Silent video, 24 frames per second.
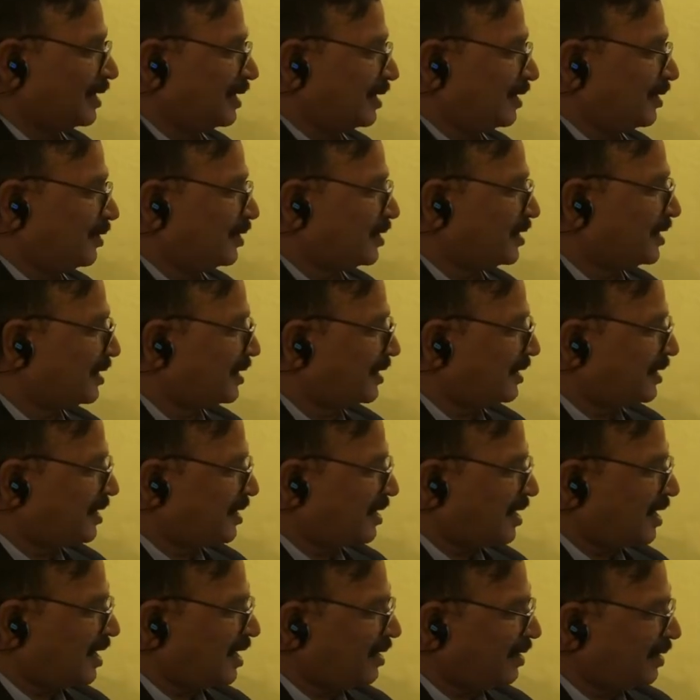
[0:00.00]
You see, there
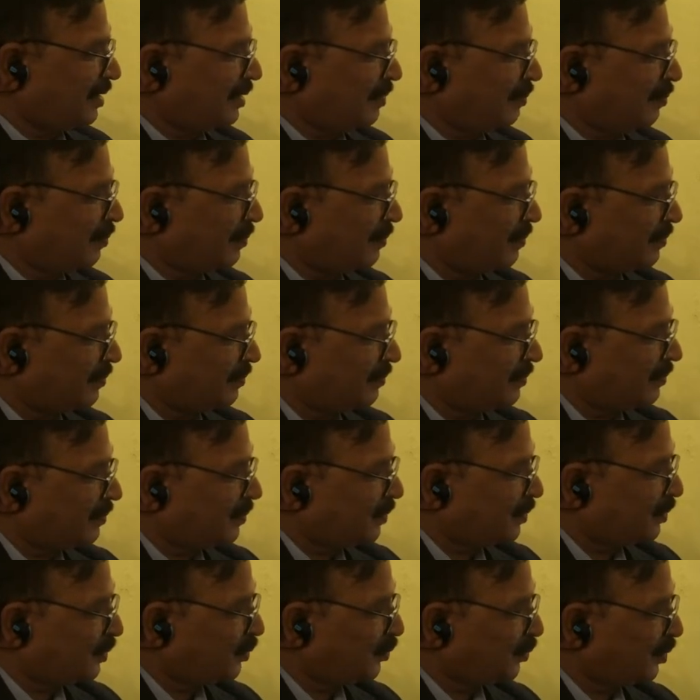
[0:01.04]
are
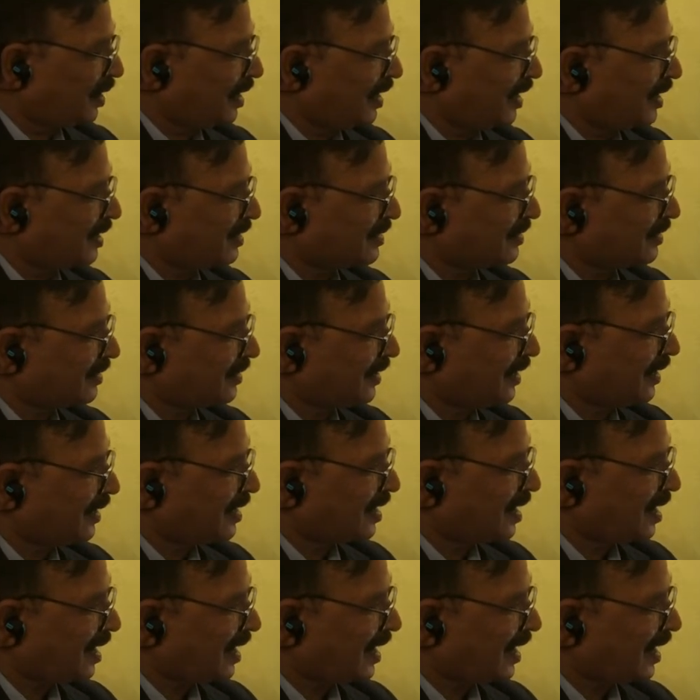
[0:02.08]
2 layers, theca